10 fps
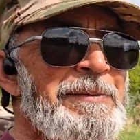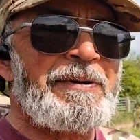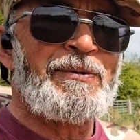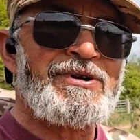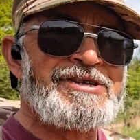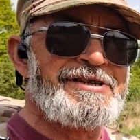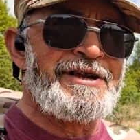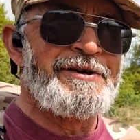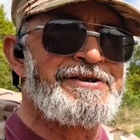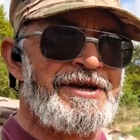I've been watching
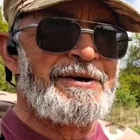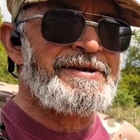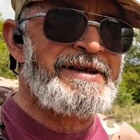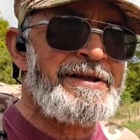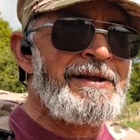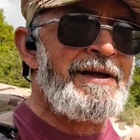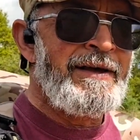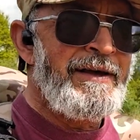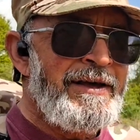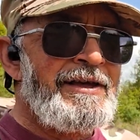you two. He said,
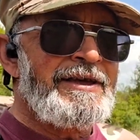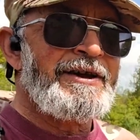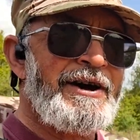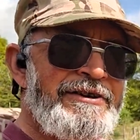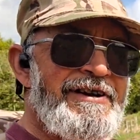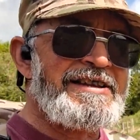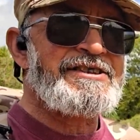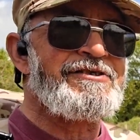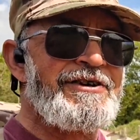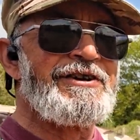you got your head
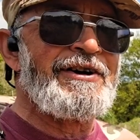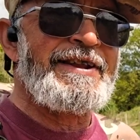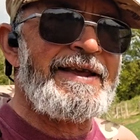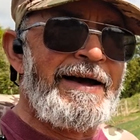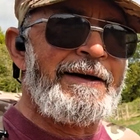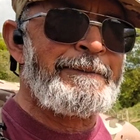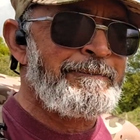screwed on, haven't you?